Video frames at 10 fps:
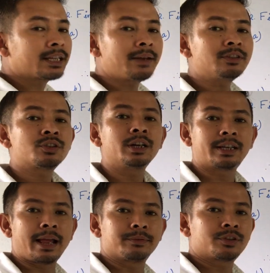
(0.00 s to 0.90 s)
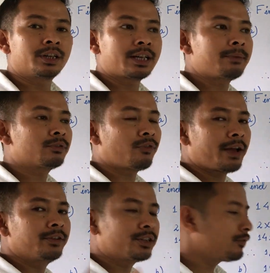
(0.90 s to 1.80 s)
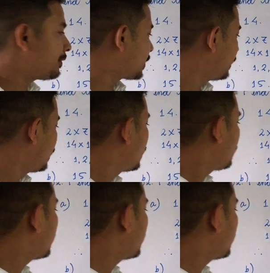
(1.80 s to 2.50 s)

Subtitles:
many times? 3 times. 3 times 5 is 15,